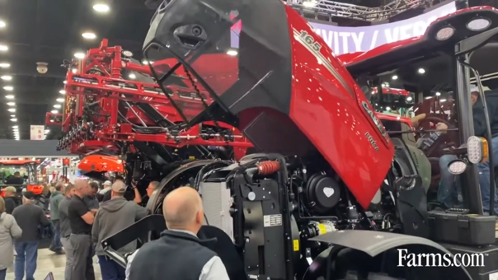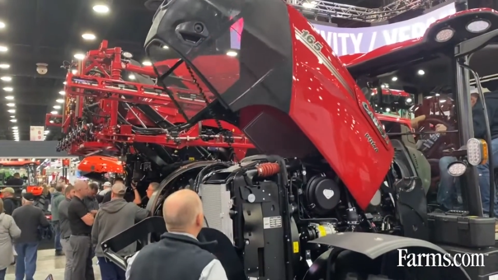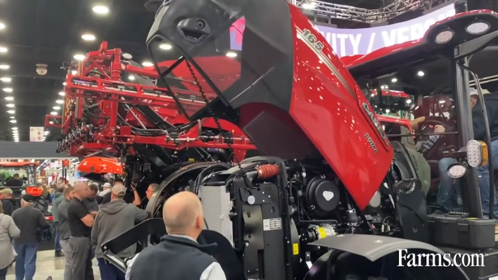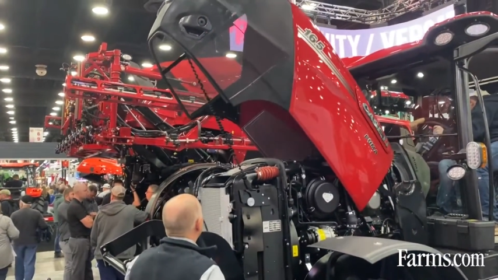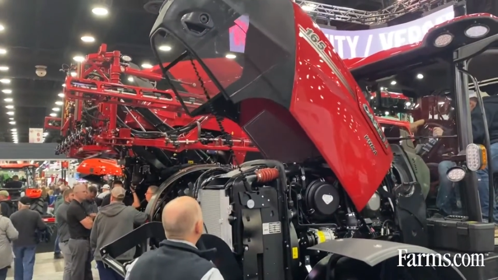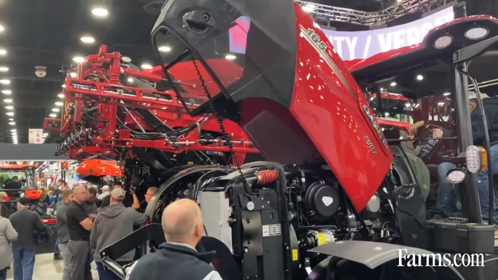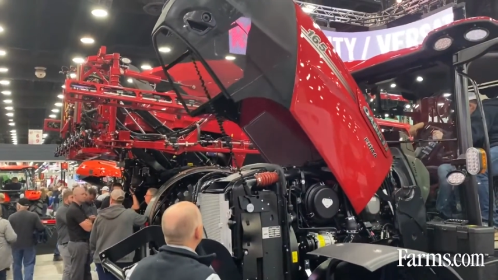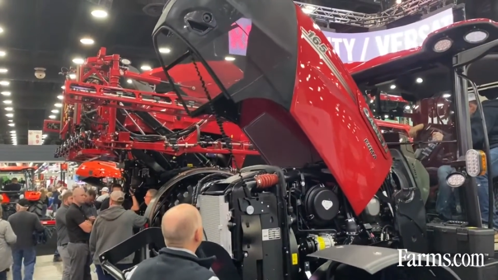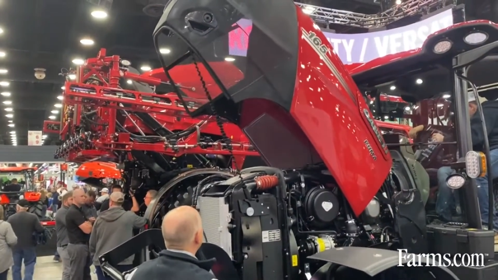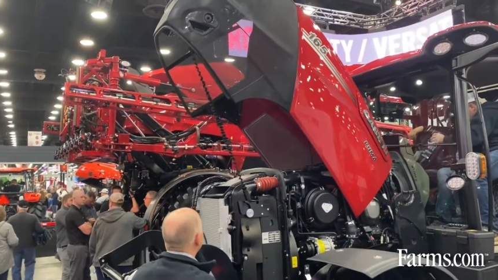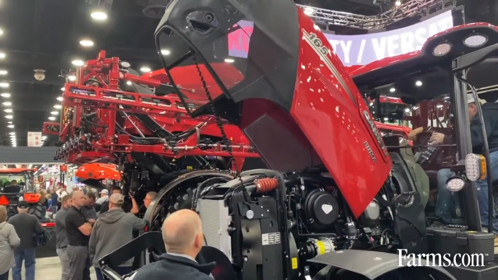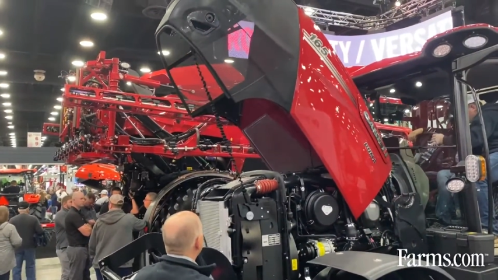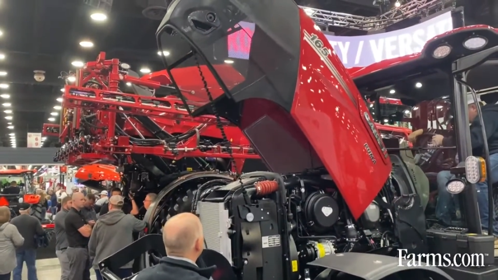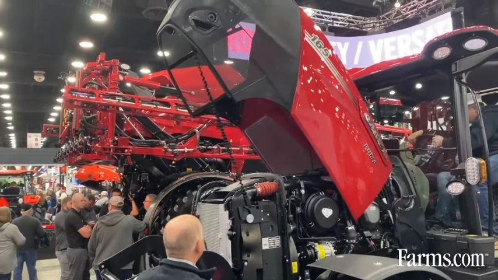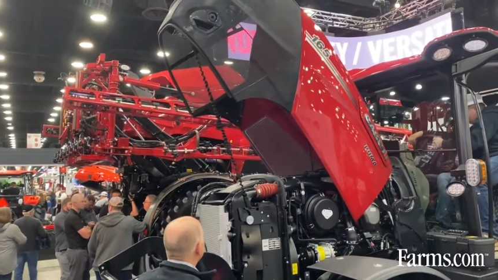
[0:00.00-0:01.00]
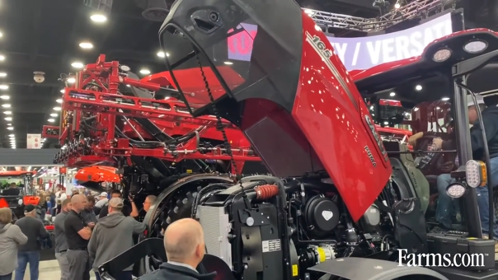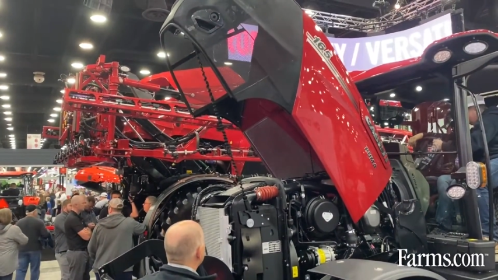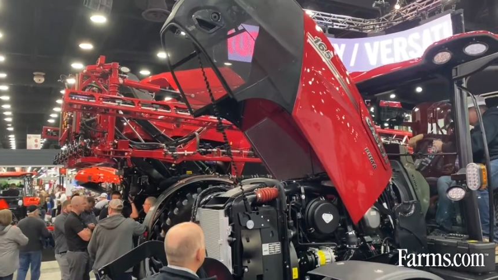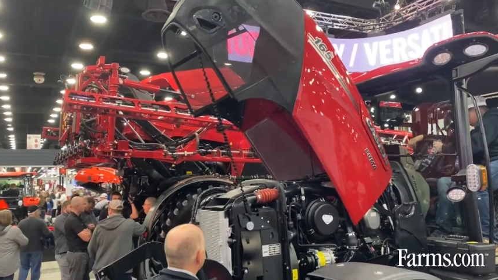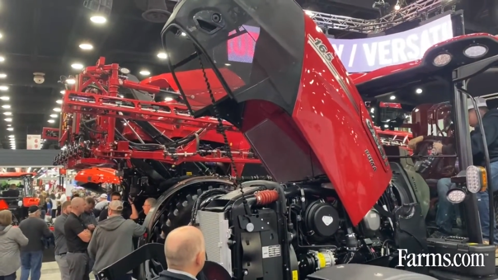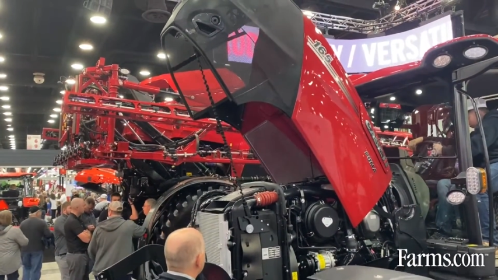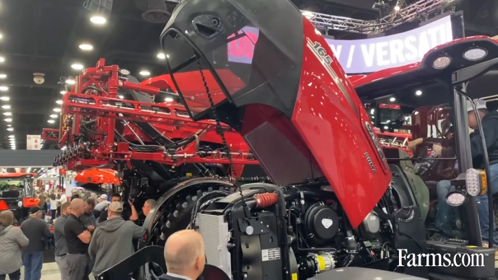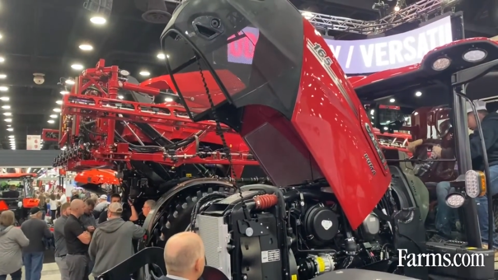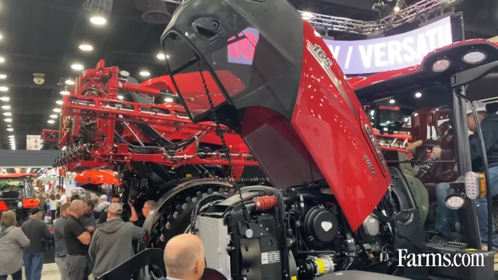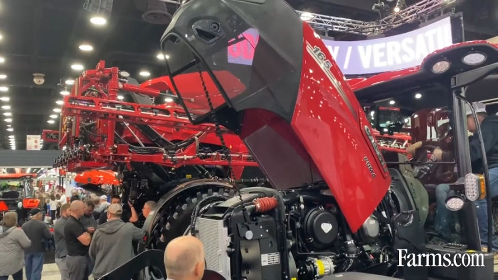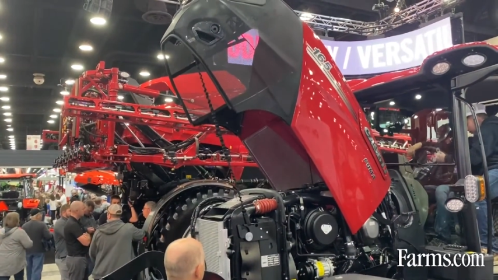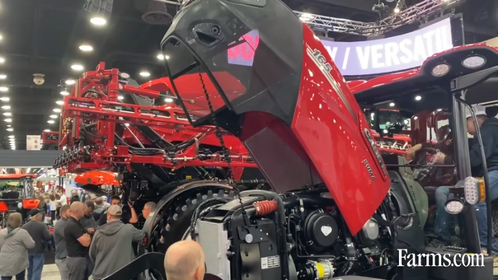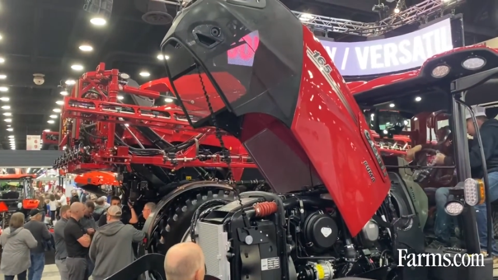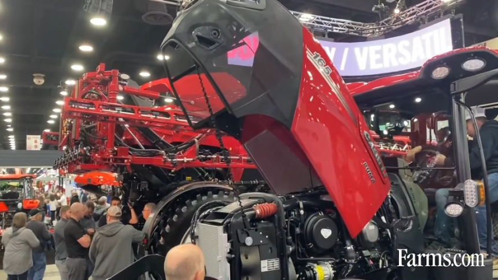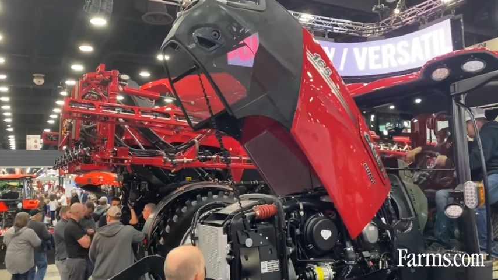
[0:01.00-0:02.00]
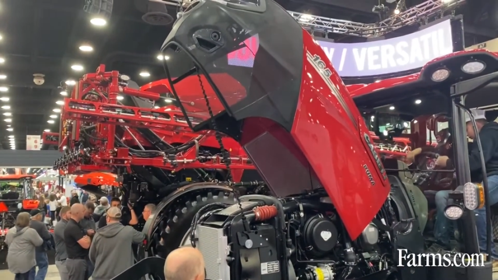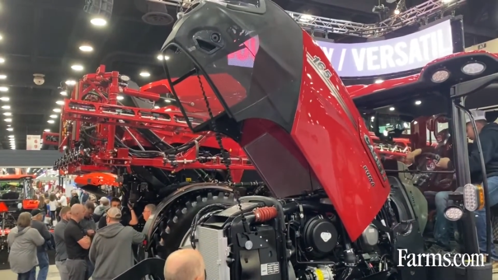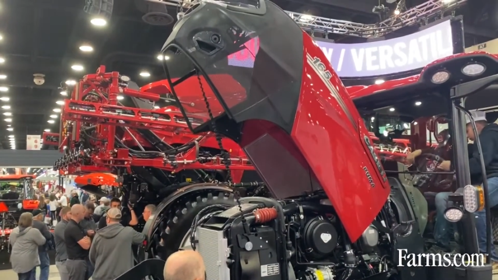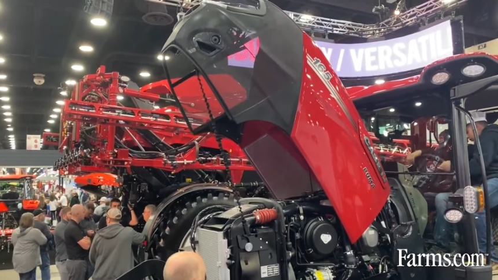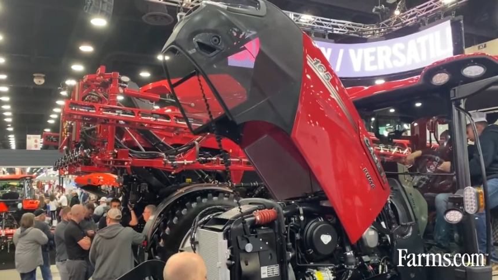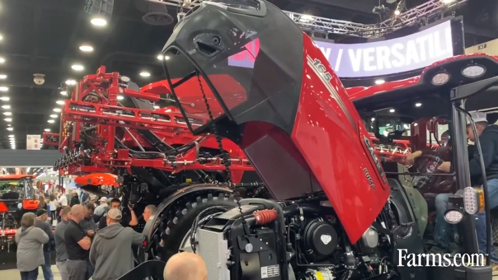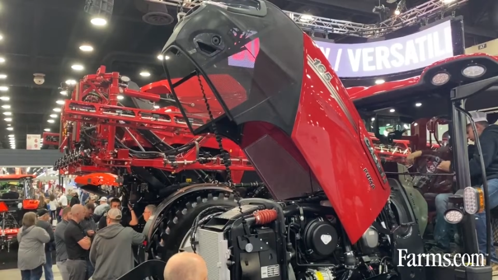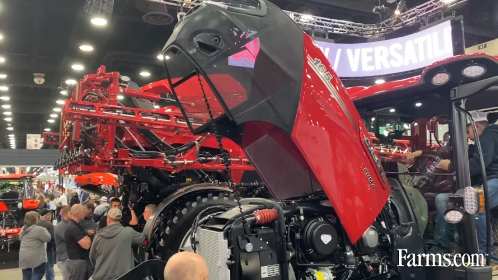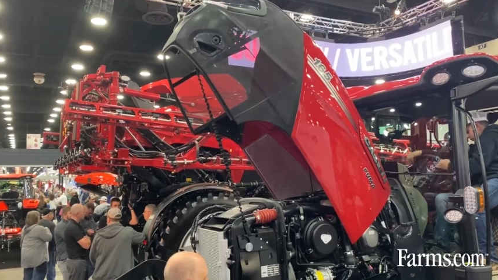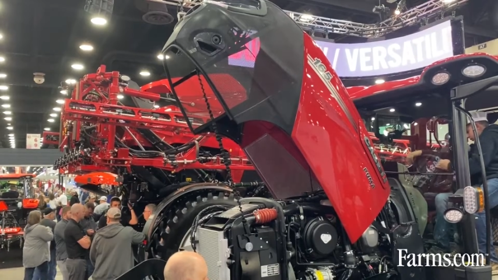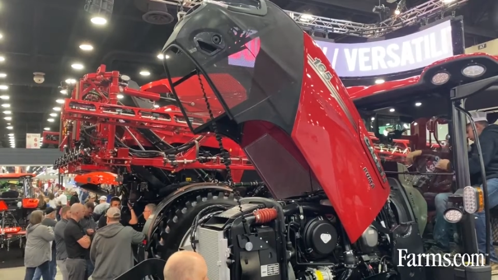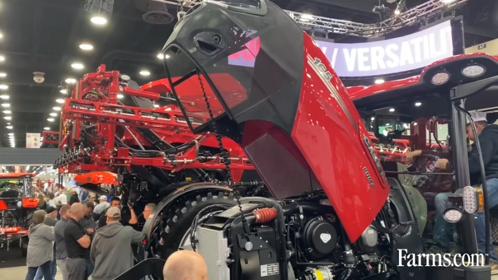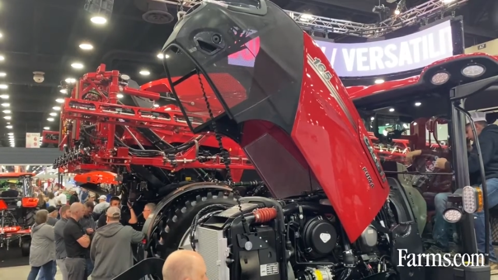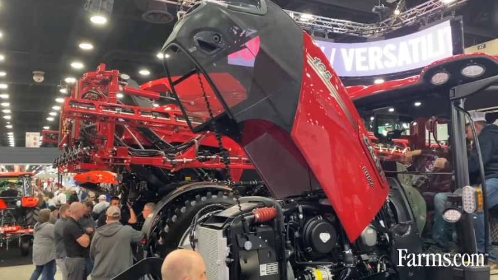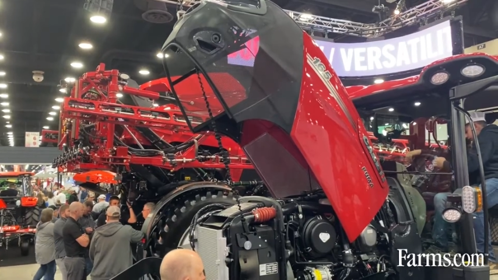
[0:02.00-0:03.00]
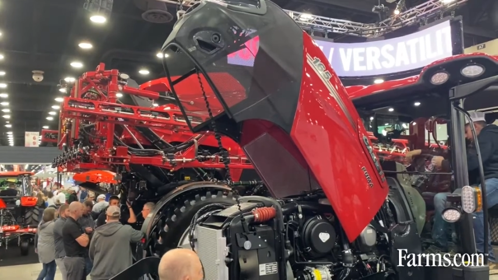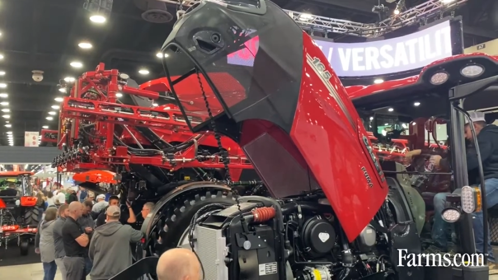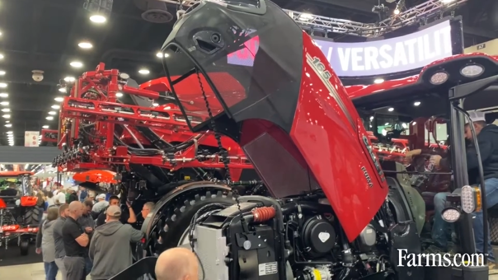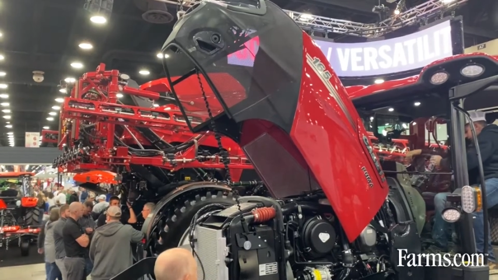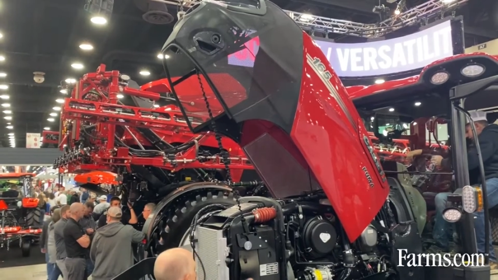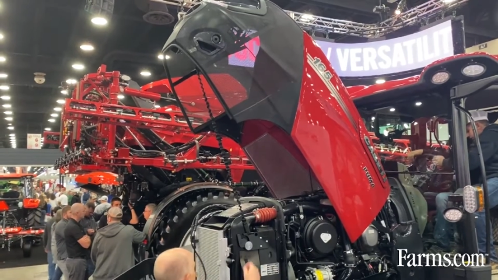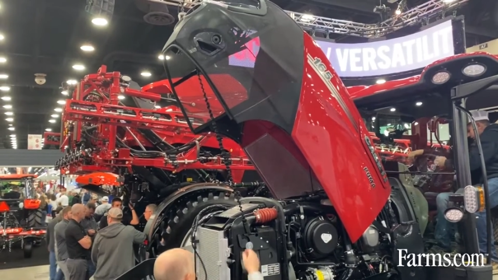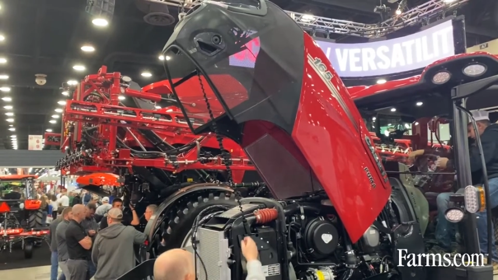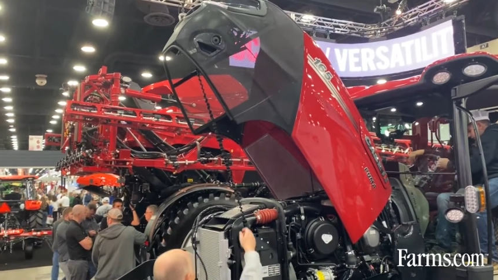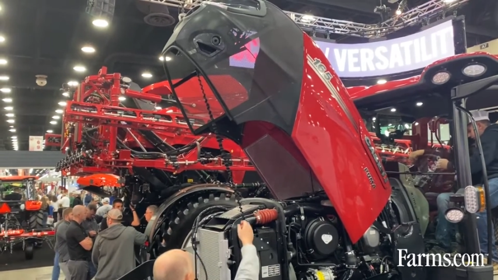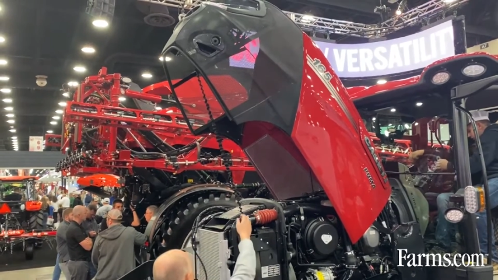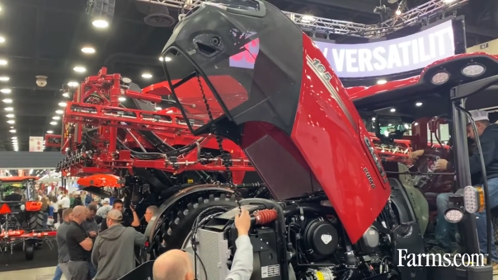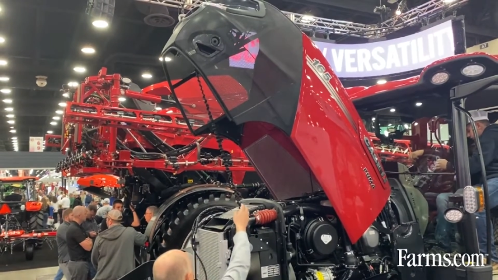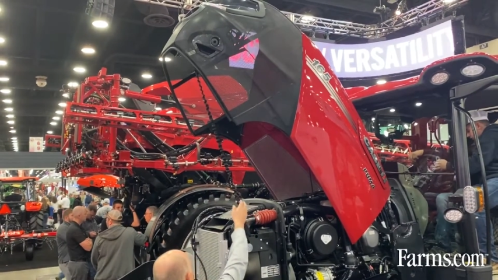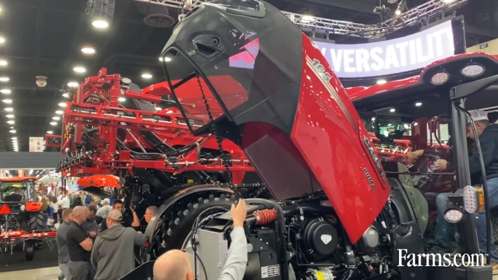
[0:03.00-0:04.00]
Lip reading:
Nobody's mouth can be seen.